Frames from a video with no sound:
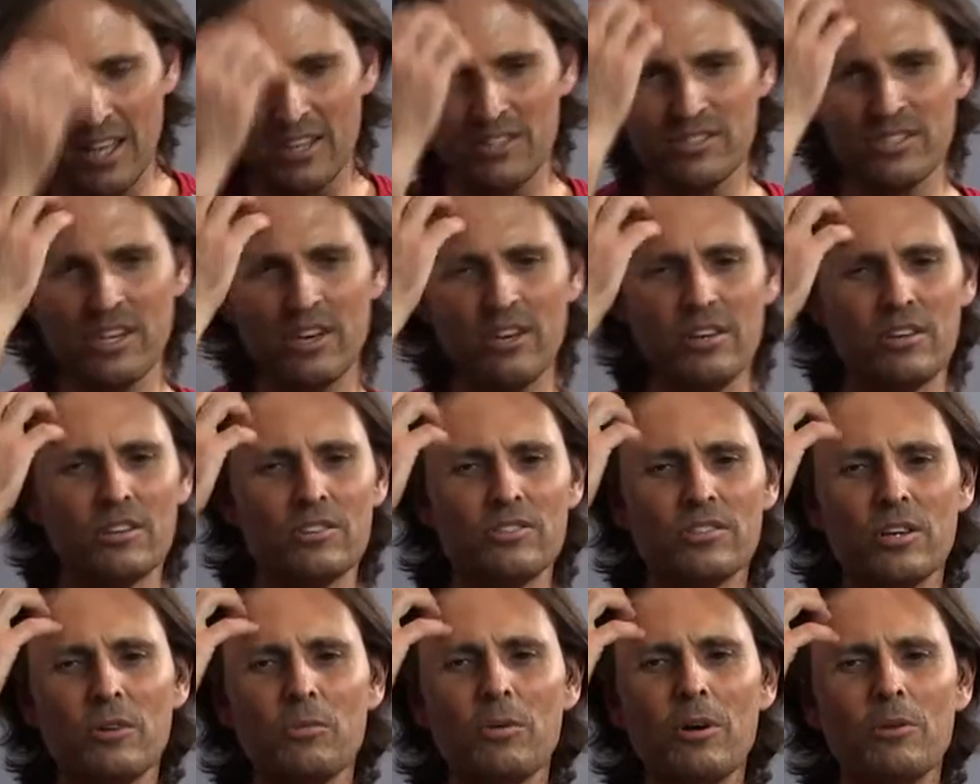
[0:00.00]
So,
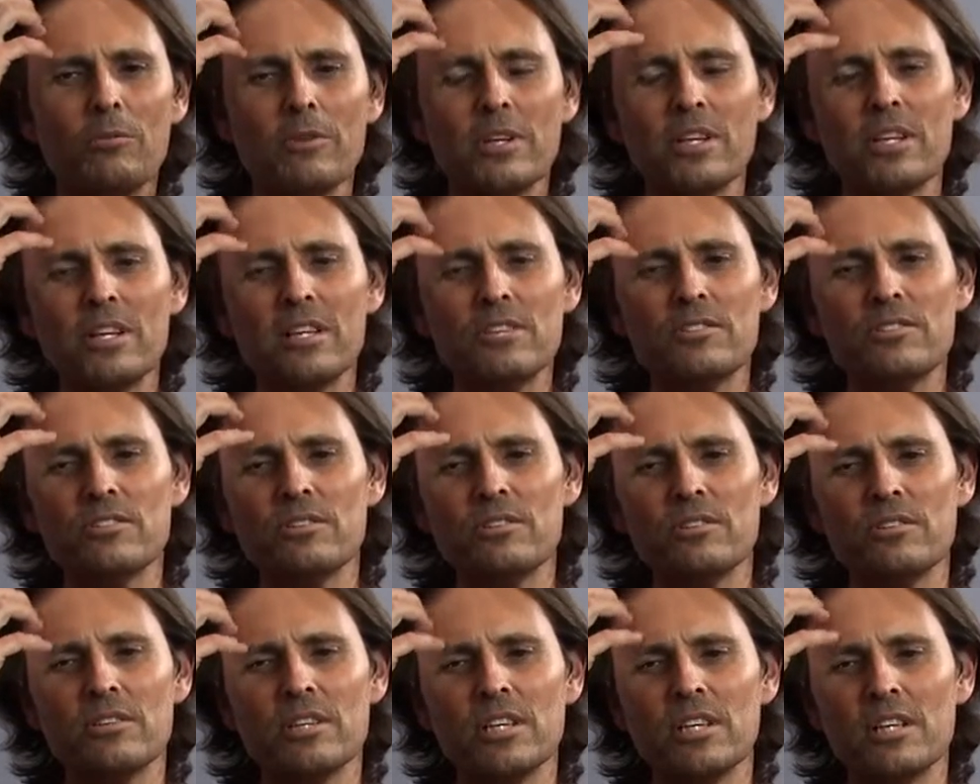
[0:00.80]
so what we need to
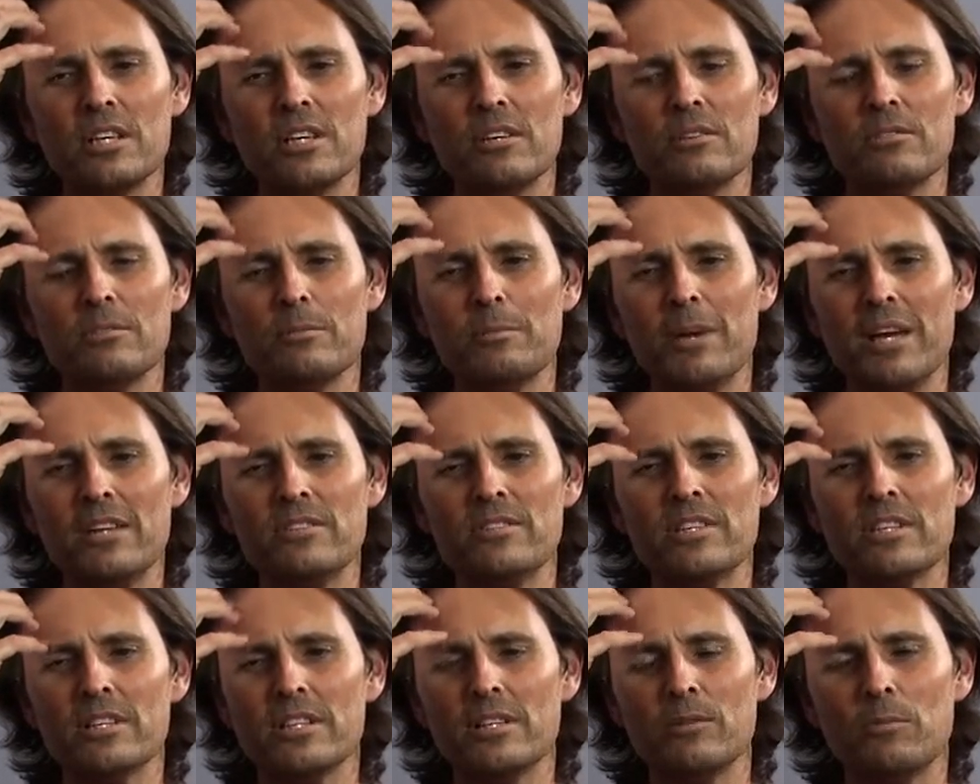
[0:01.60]
do here,
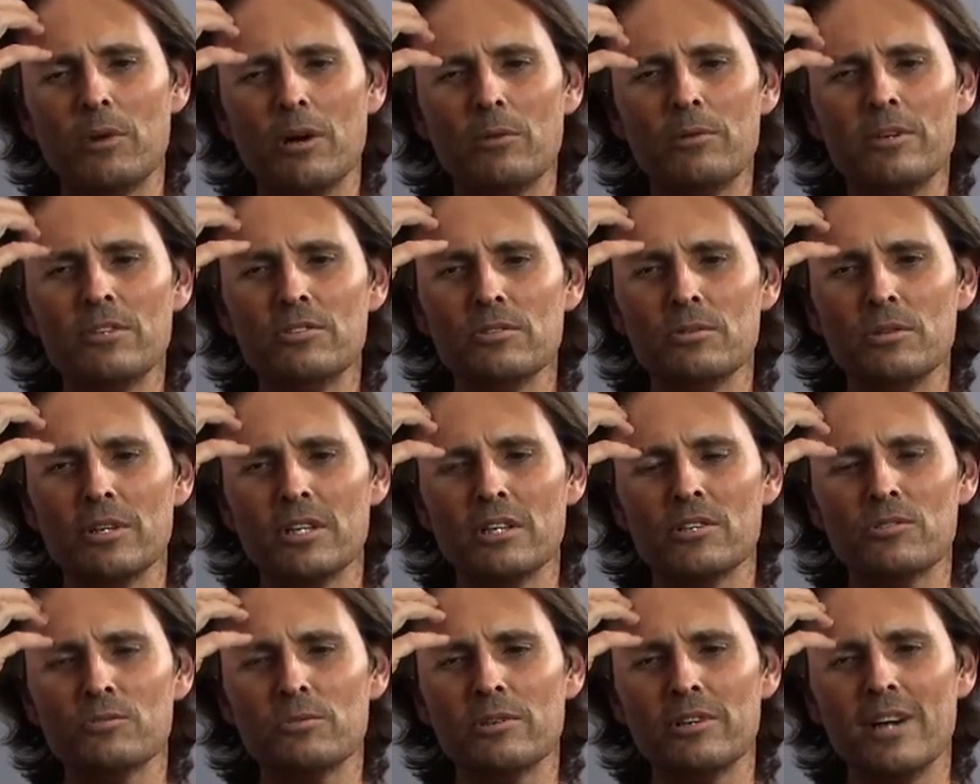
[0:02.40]
basically what we're
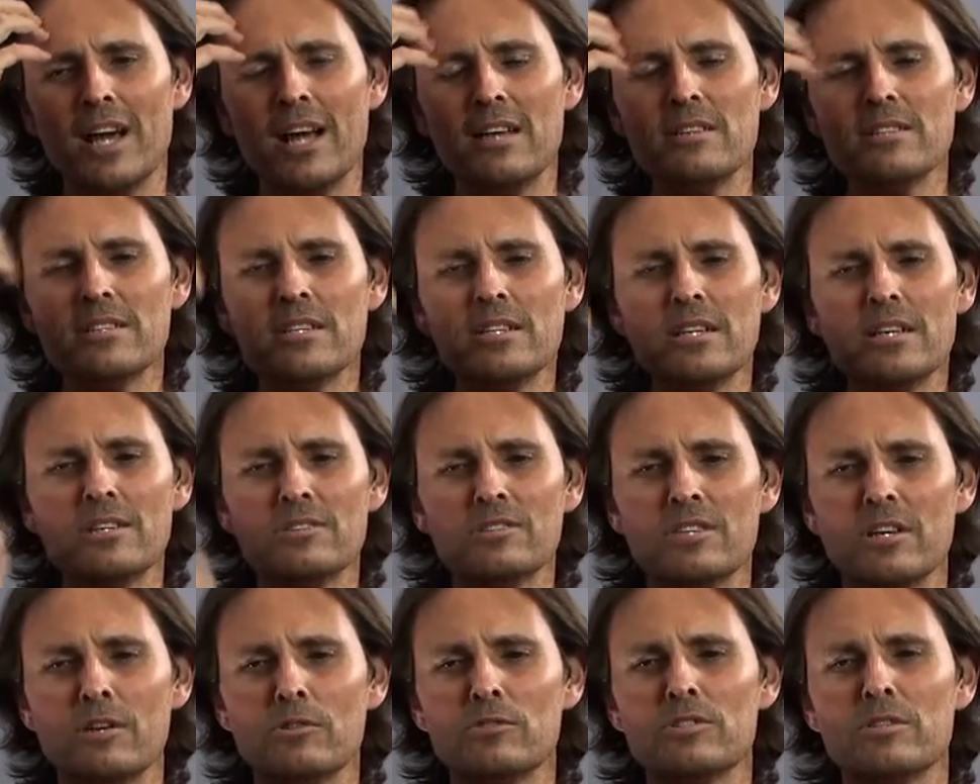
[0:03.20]
doing is we're asking
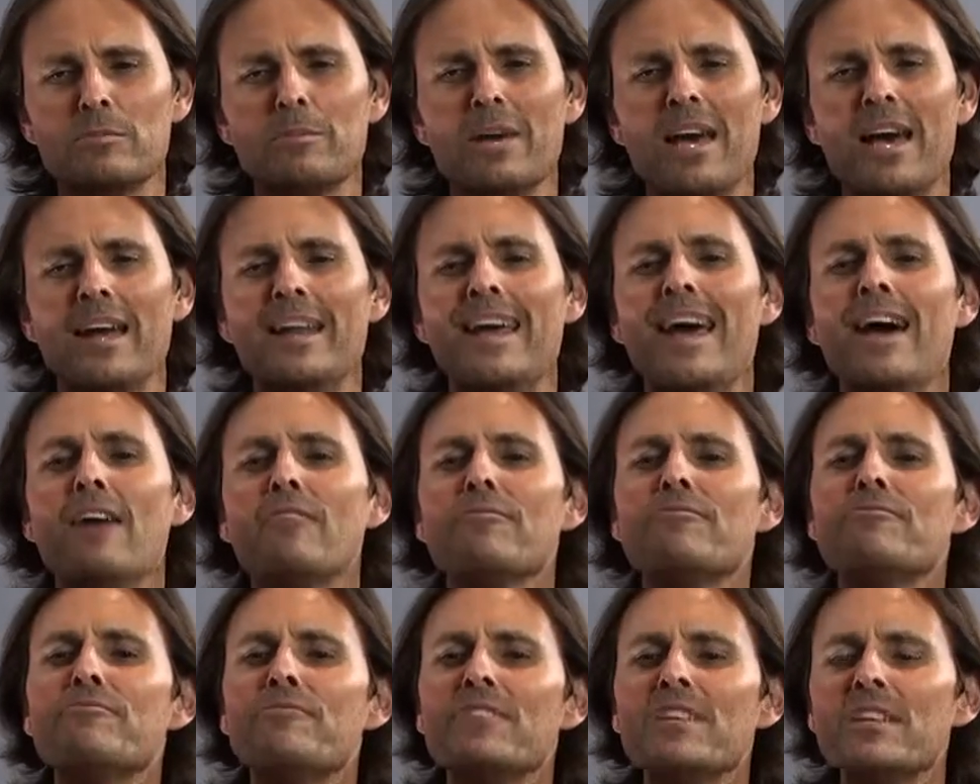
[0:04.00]
ourselves about our
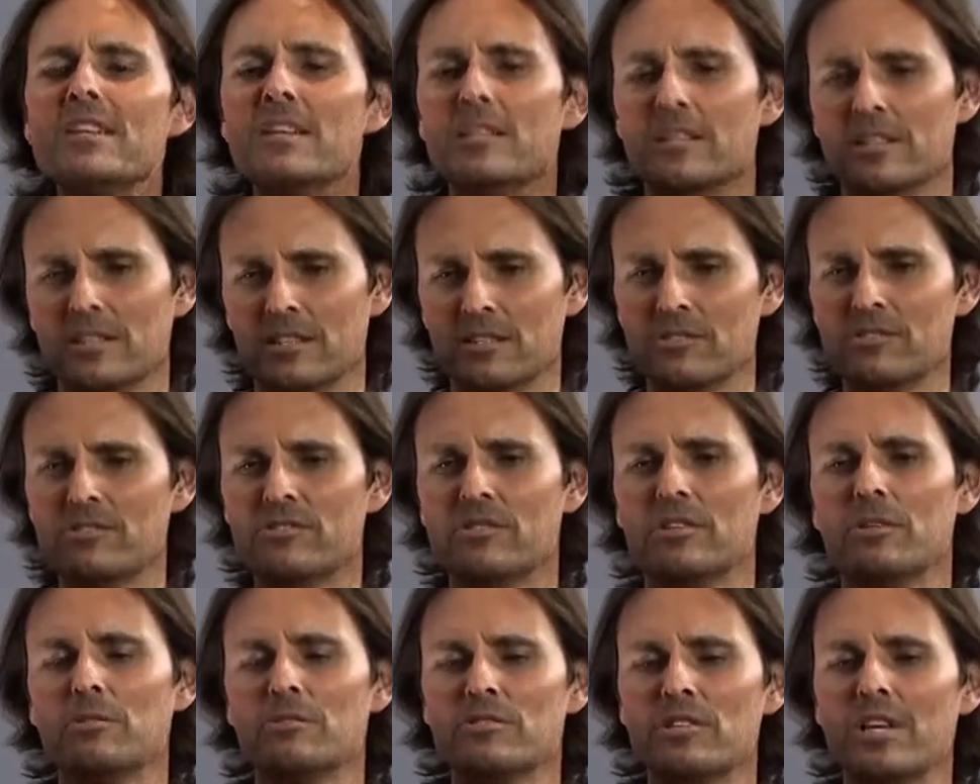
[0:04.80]
feelings,
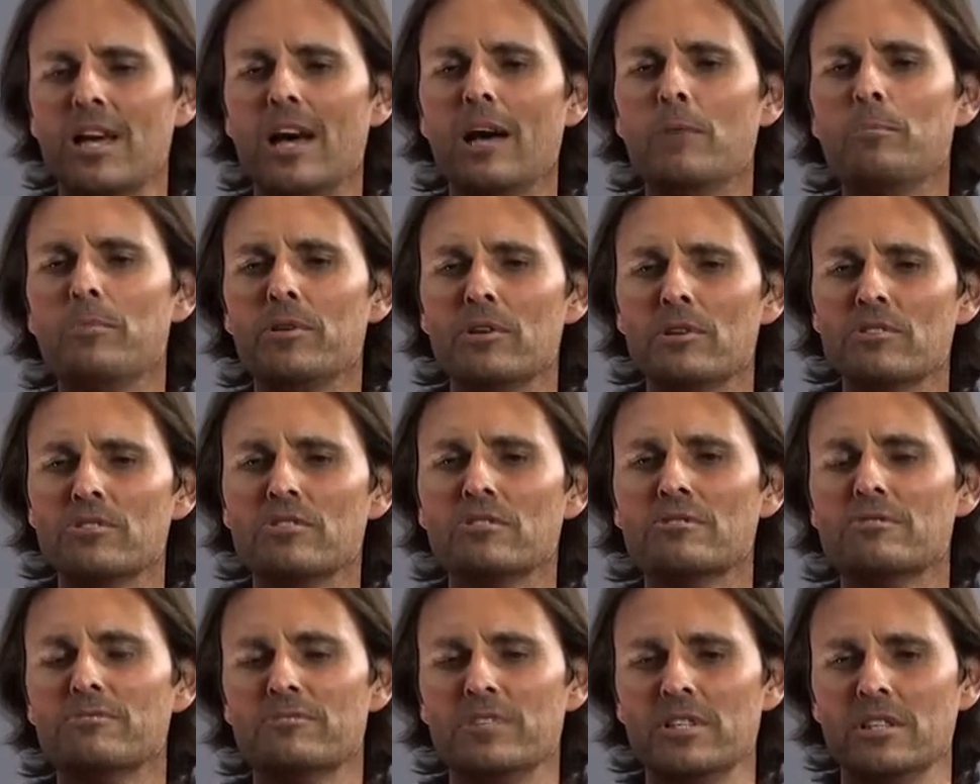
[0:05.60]
so it's our
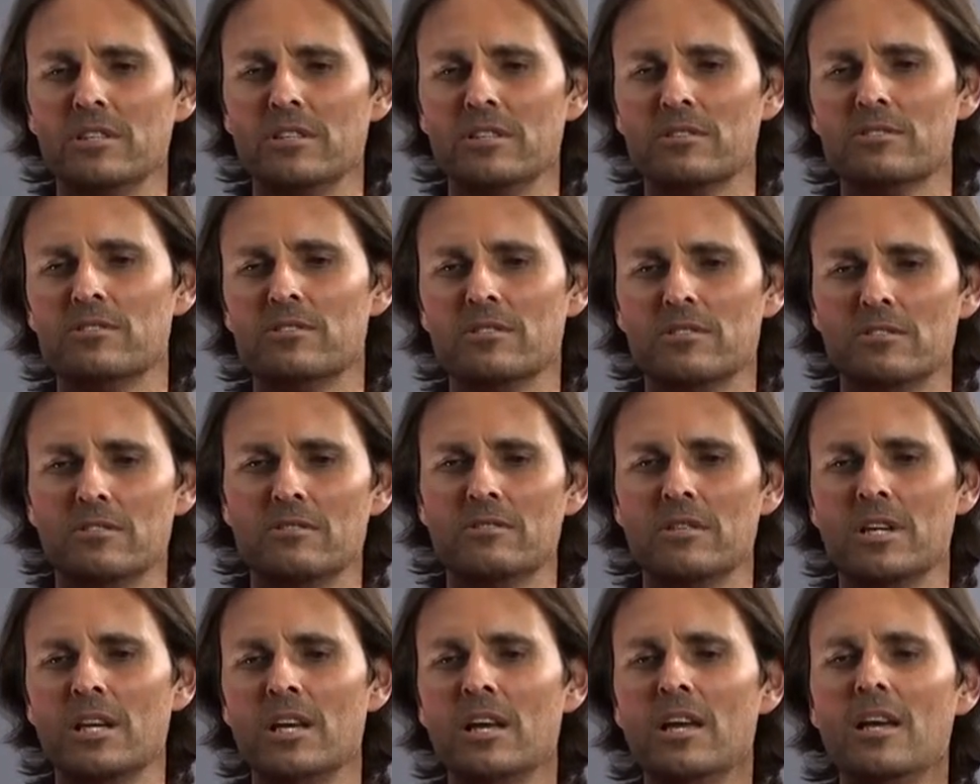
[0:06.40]
personal feelings
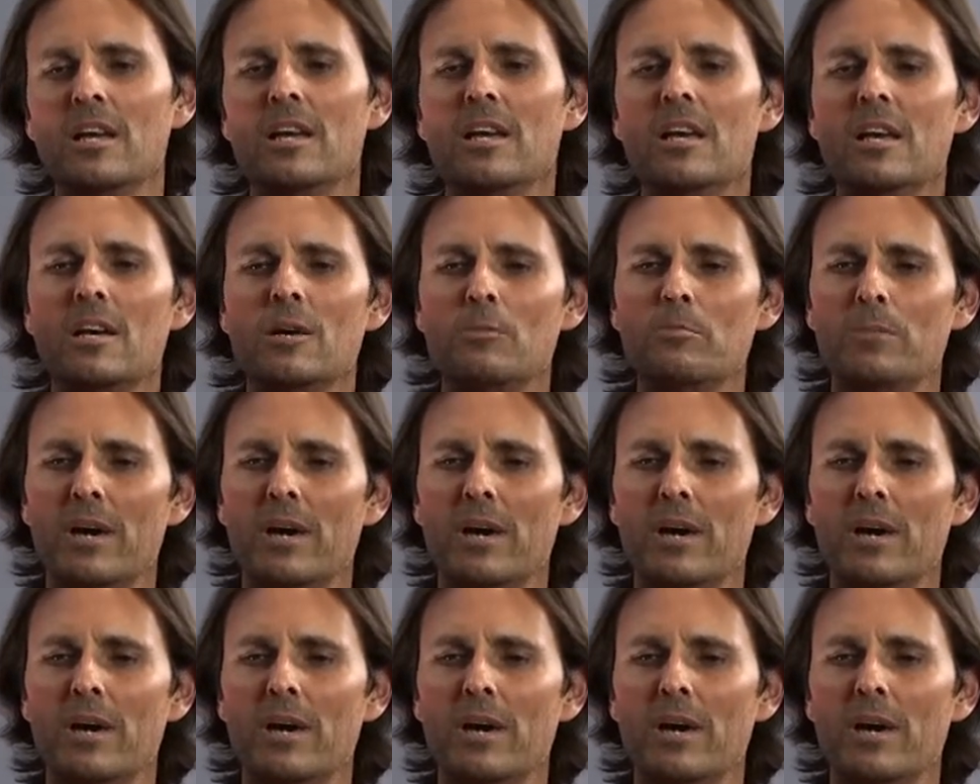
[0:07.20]
still, mm-hmm.